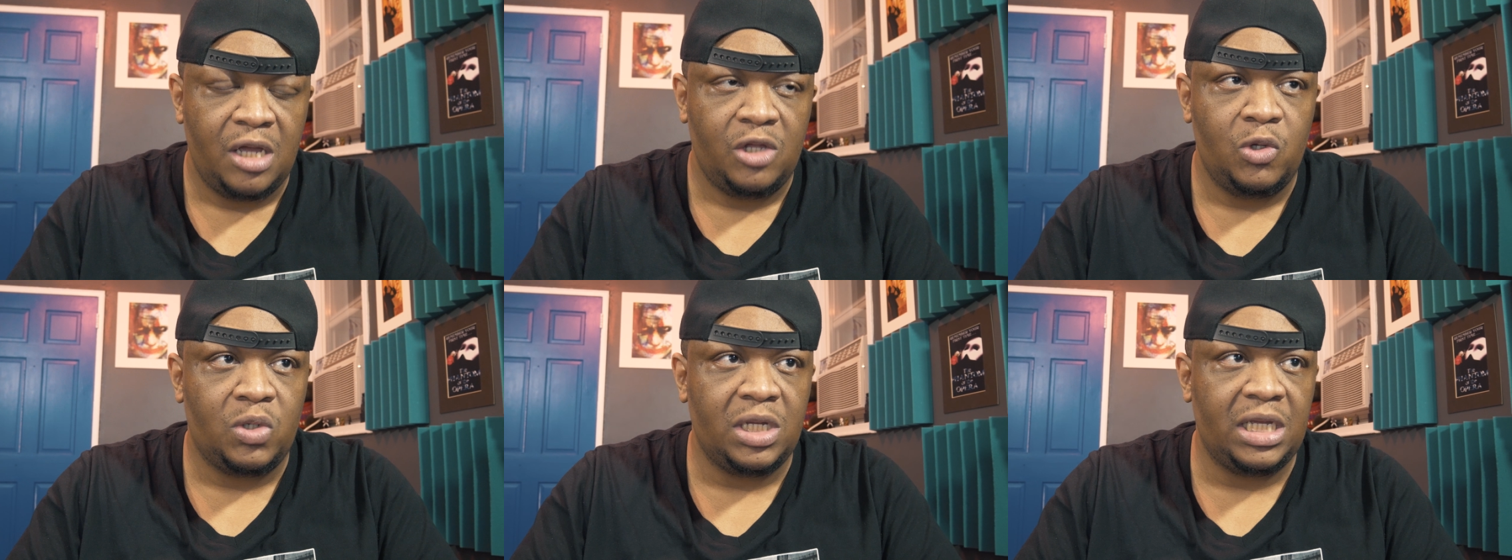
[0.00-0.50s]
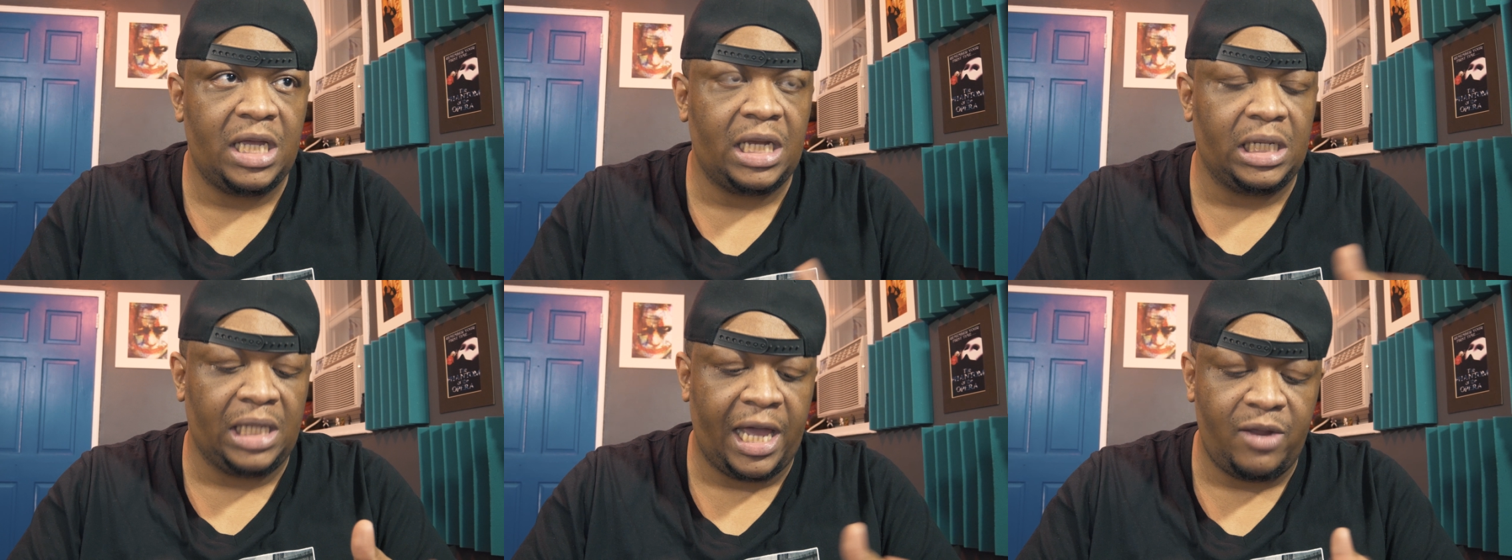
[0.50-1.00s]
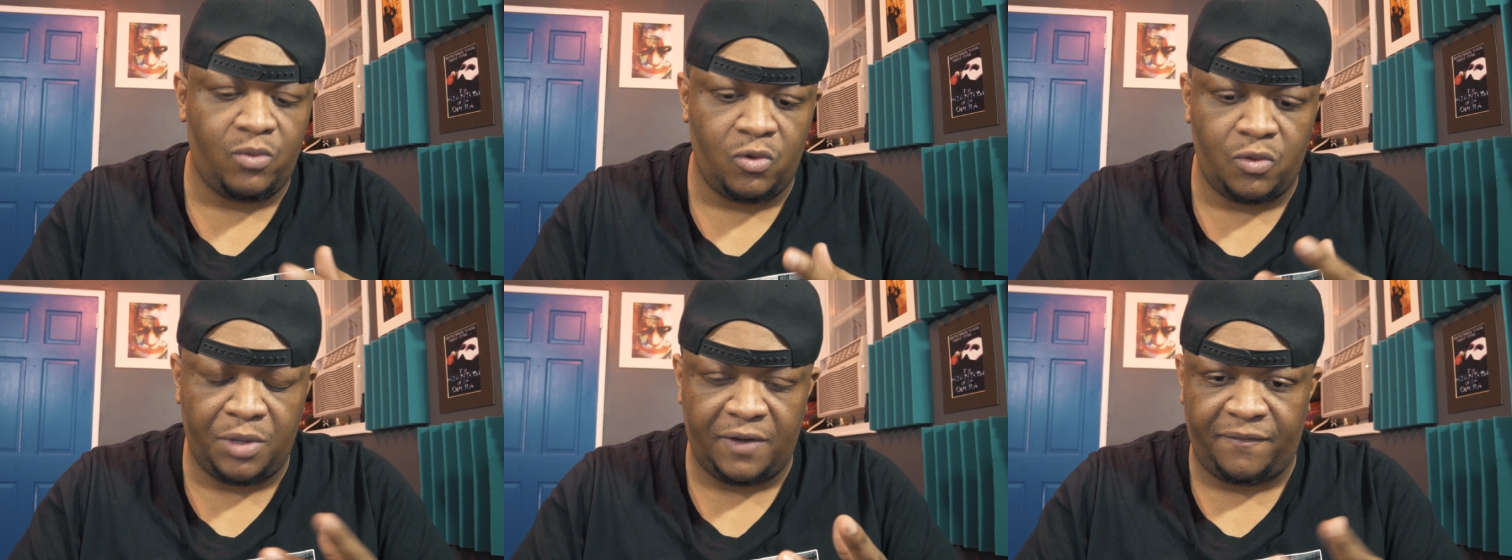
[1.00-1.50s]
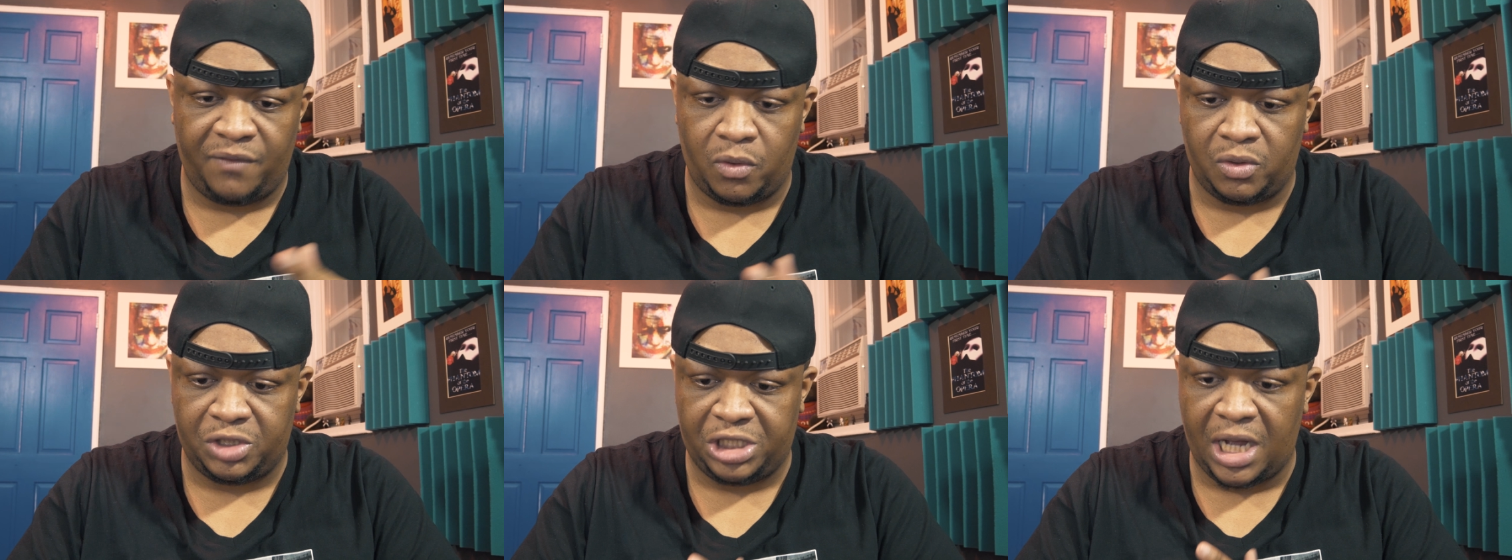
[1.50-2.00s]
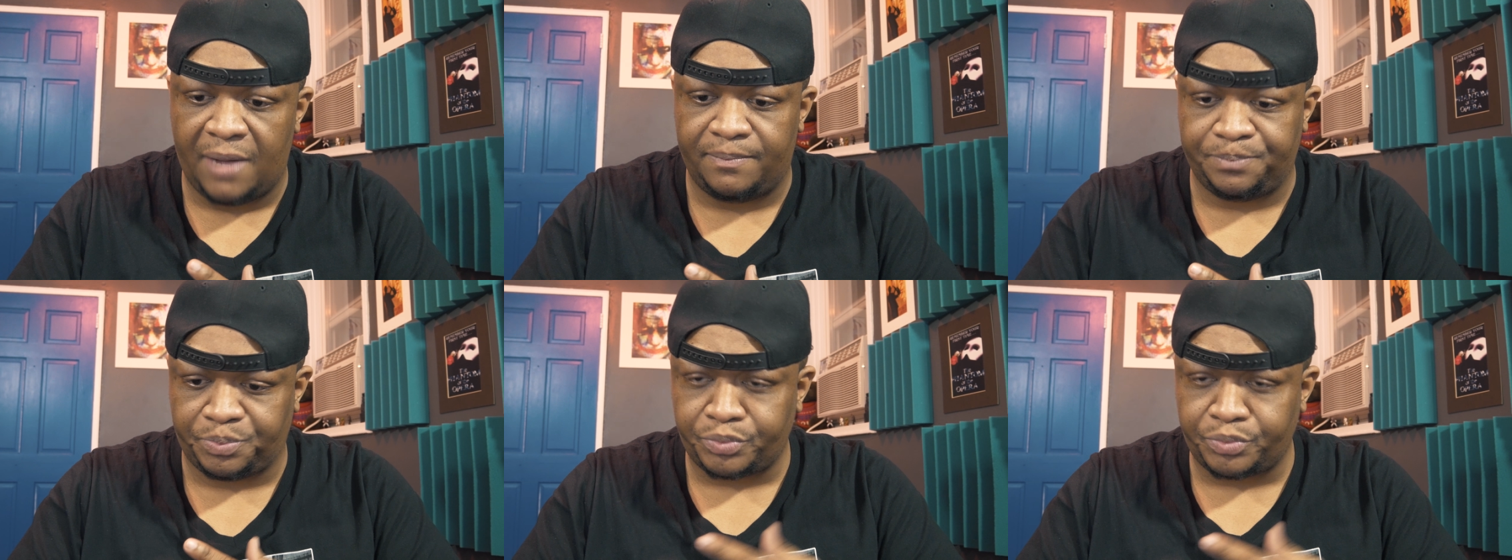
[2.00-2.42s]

You can get Lightroom and Photoshop